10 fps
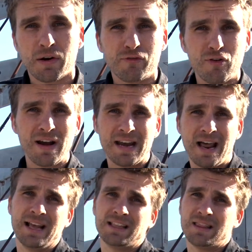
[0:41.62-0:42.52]
on a Friday
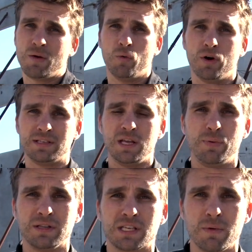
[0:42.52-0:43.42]
night than they were a
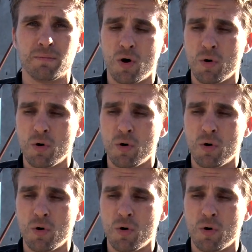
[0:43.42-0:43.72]
deep, intimate